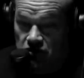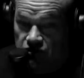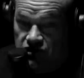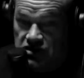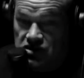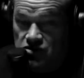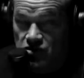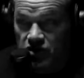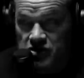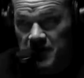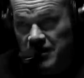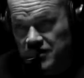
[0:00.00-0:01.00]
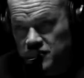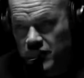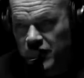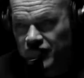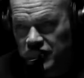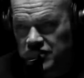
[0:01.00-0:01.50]
Things that you don't expect, that's why
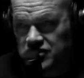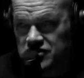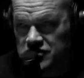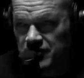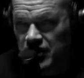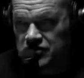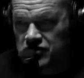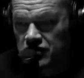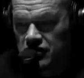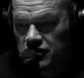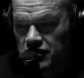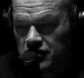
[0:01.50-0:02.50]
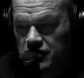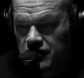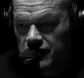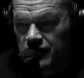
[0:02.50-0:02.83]
you have contingency plans. Mm -hmm.